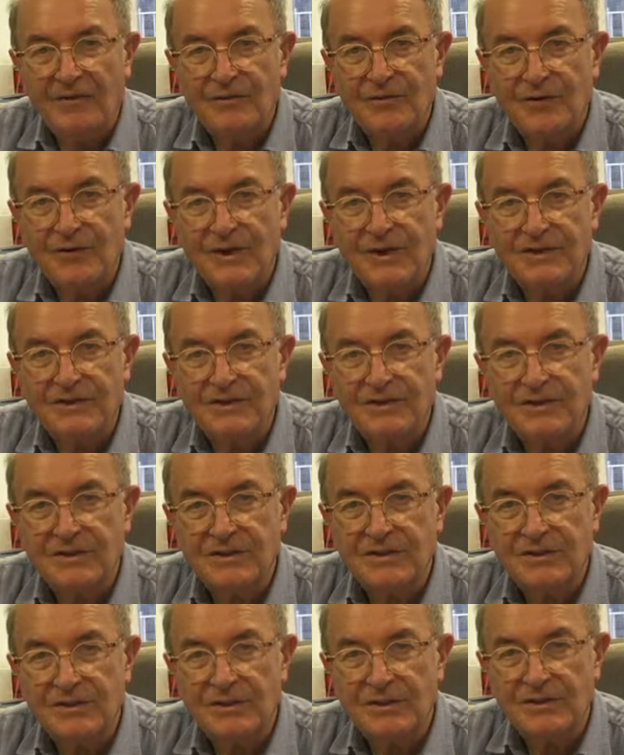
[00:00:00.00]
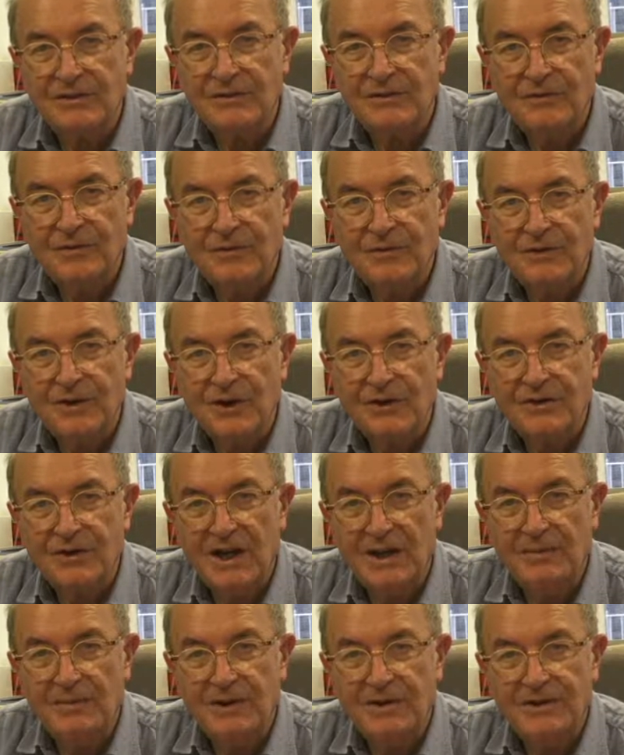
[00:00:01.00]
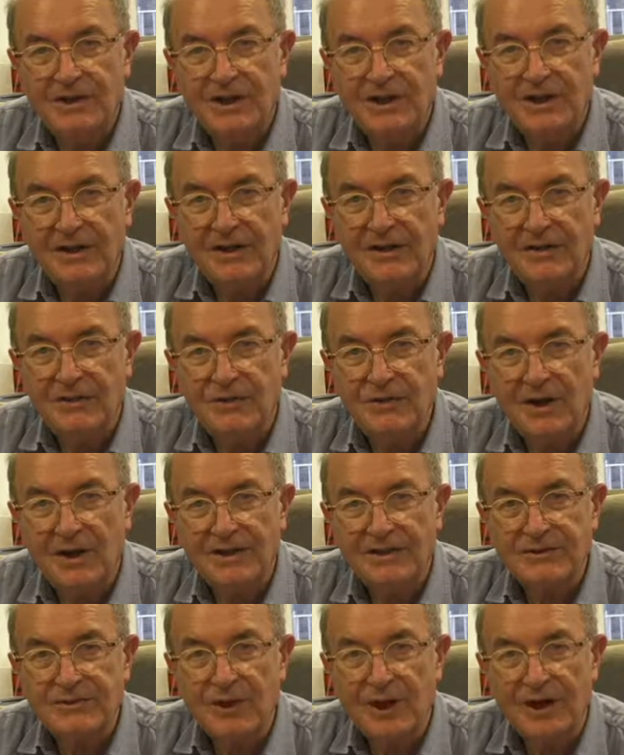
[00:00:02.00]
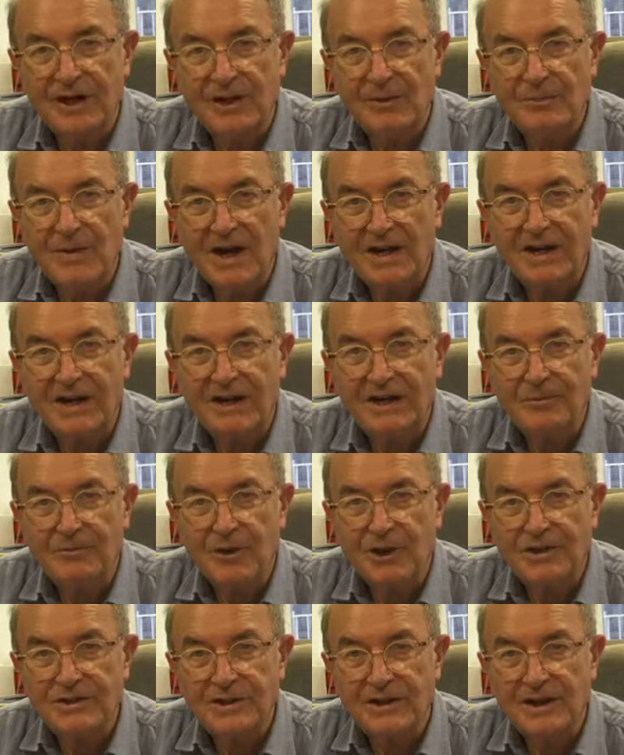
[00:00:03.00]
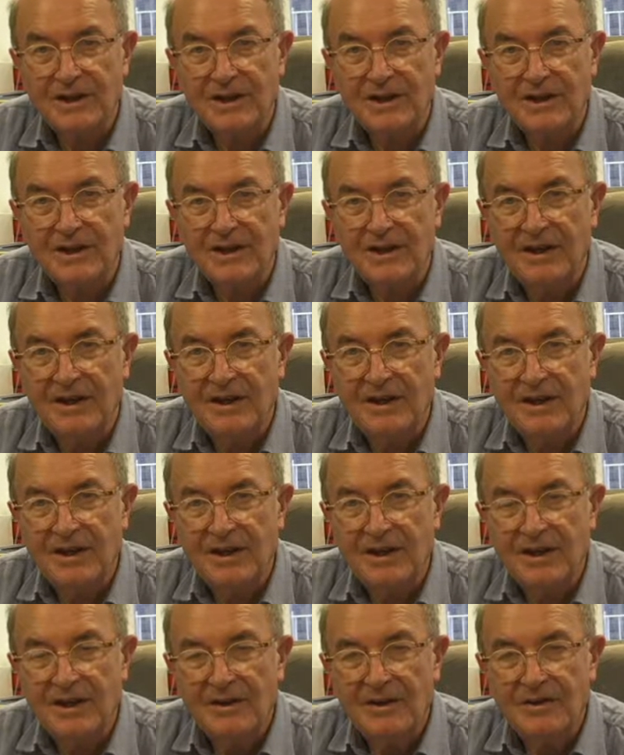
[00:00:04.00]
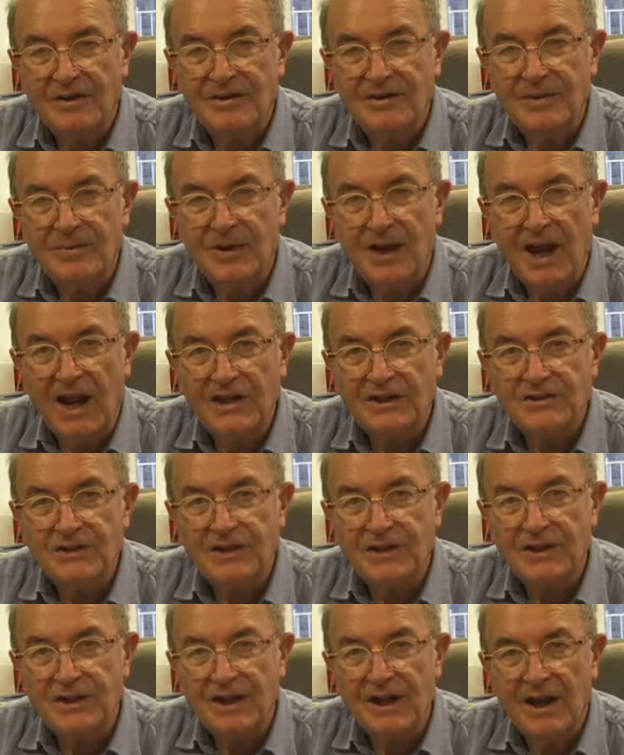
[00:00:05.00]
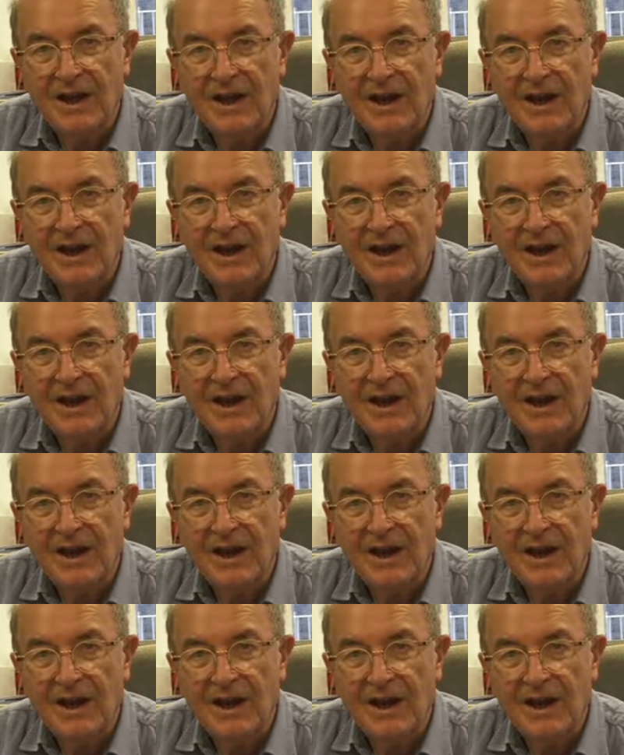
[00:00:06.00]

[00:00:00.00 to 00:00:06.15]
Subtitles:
For instance, there's functional imaging, transcranial magnetic stimulation,